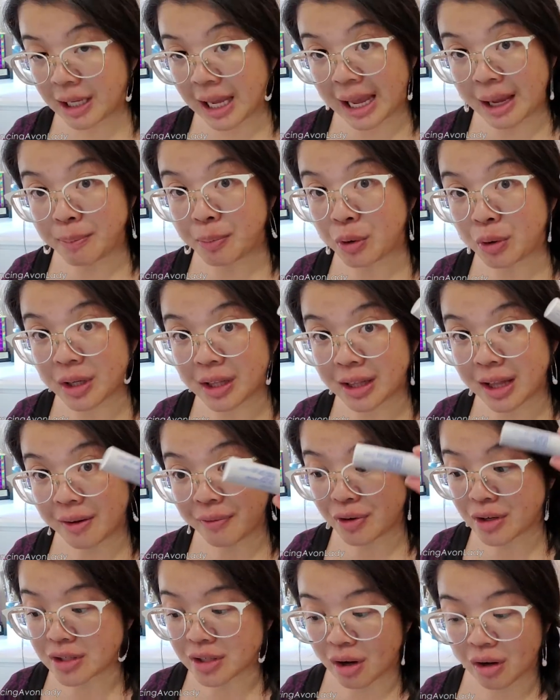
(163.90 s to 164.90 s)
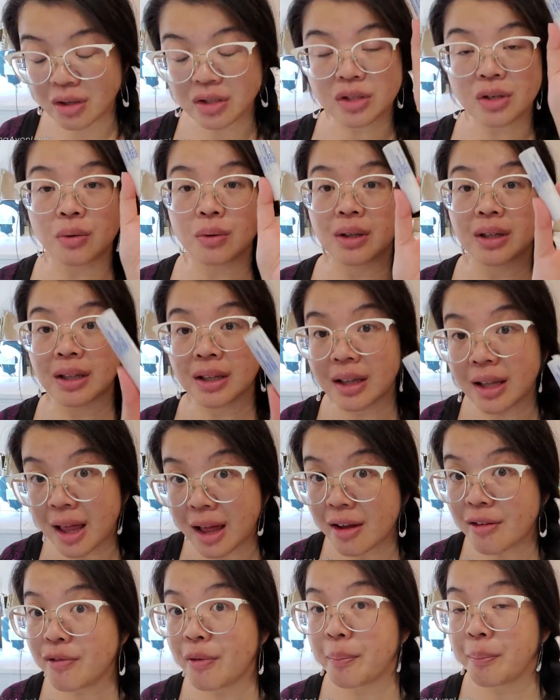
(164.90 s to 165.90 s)
K-beauty lovers also
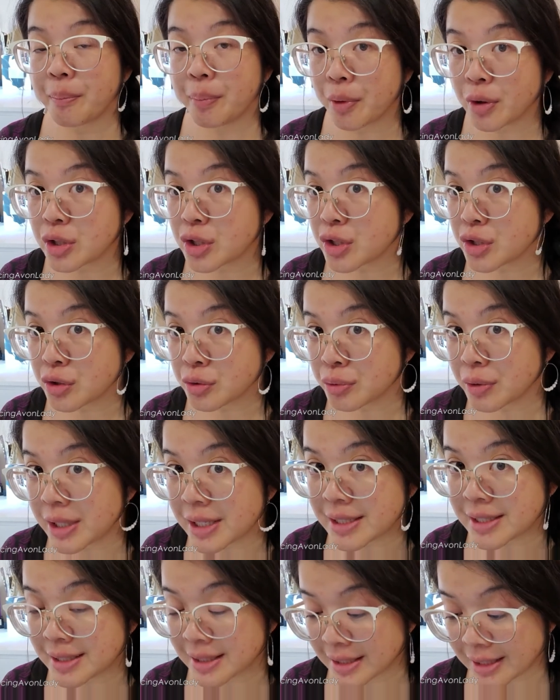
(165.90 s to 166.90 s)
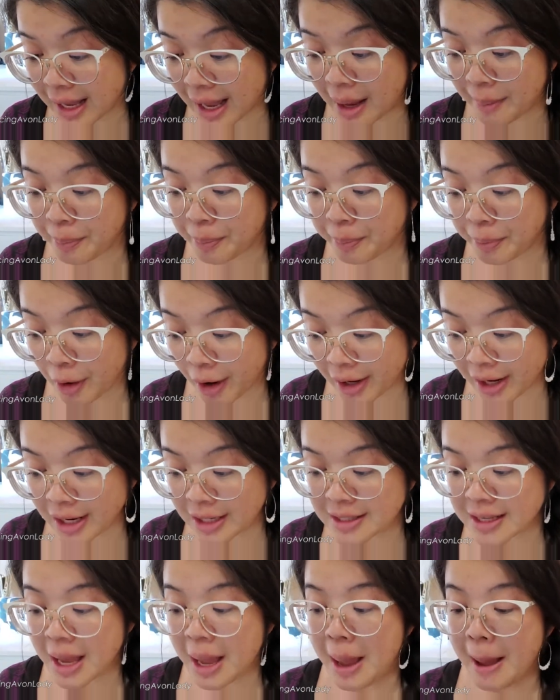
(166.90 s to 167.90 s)
love birch tree sap
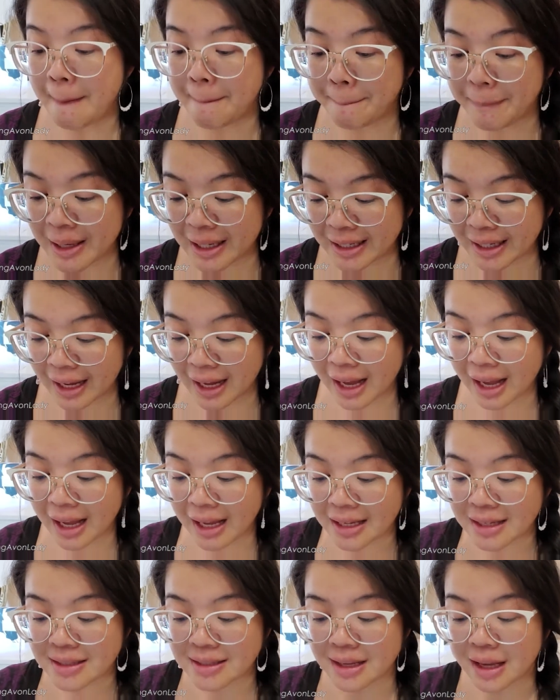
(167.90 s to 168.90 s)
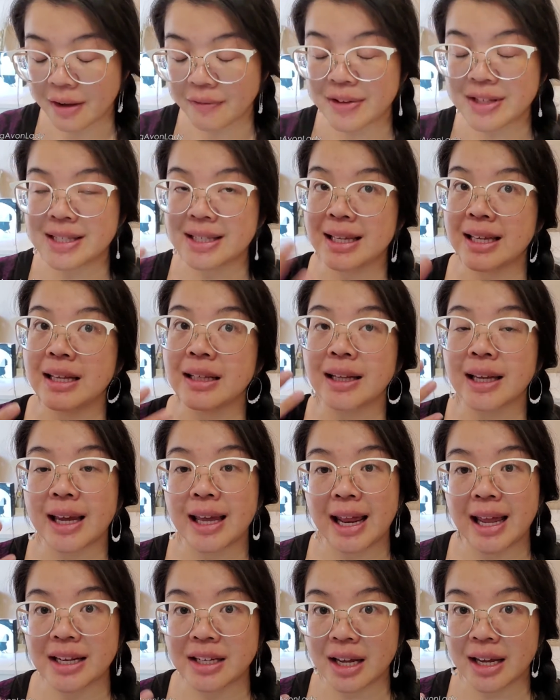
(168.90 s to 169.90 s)
products because of its healing
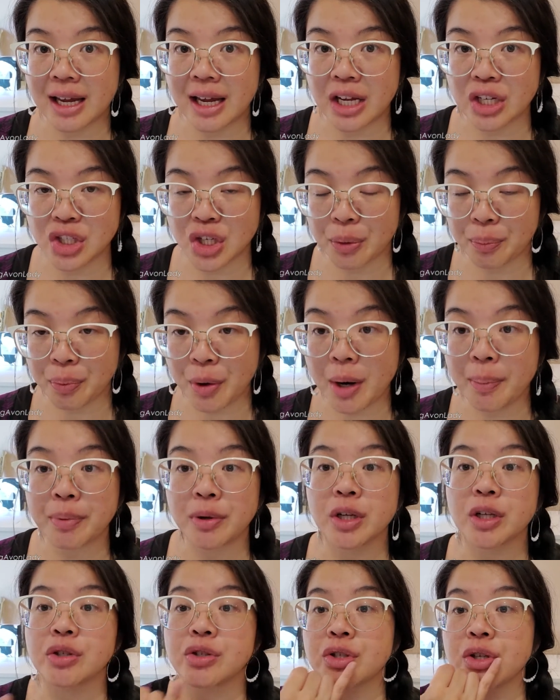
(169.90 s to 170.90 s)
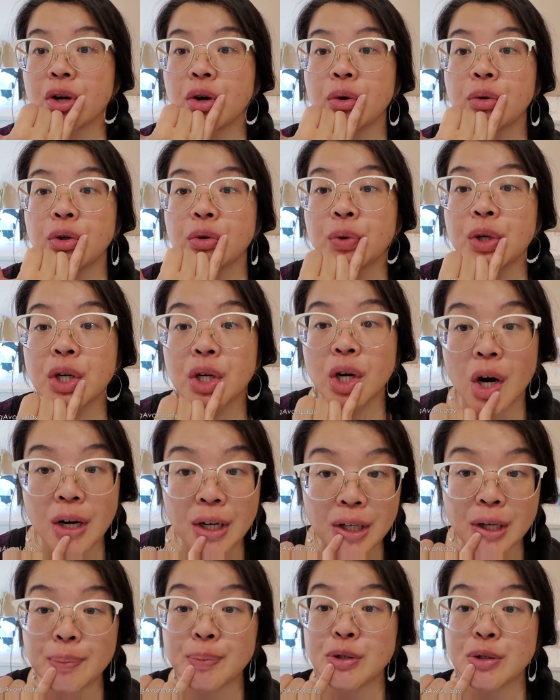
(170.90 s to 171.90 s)
and anti-aging properties. So
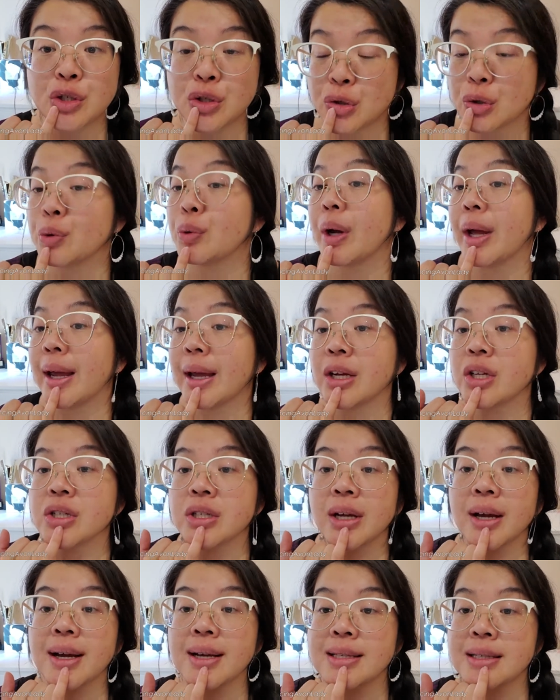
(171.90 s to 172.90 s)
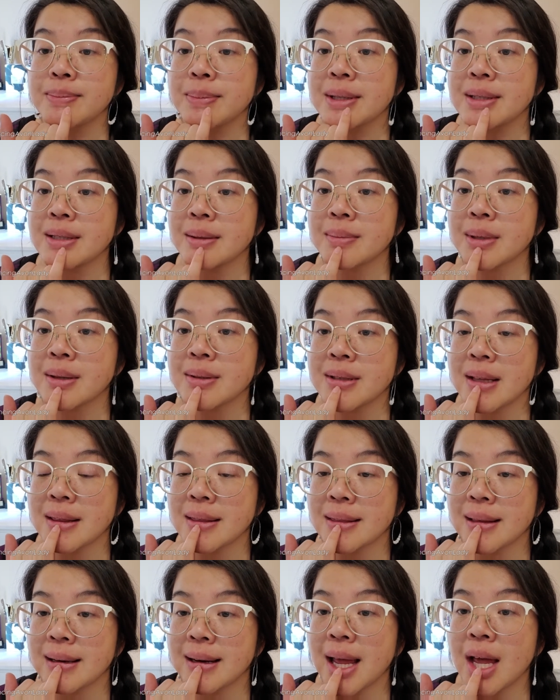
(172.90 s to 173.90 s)
our lips do age, guys. I mean, sometimes they
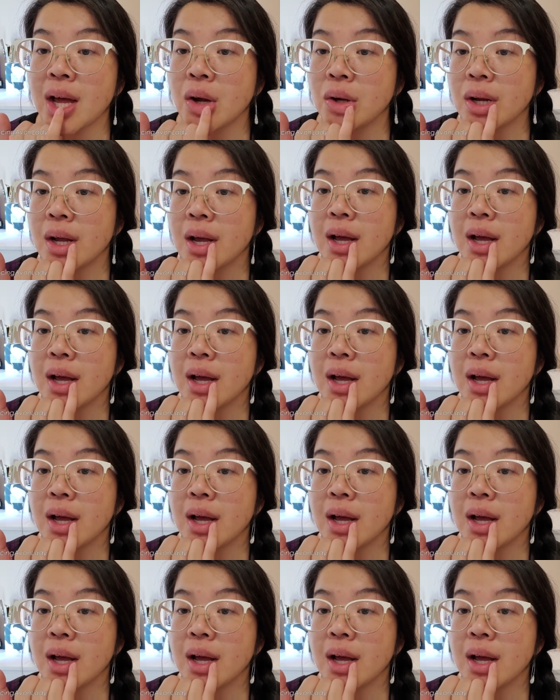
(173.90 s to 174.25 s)
thin out.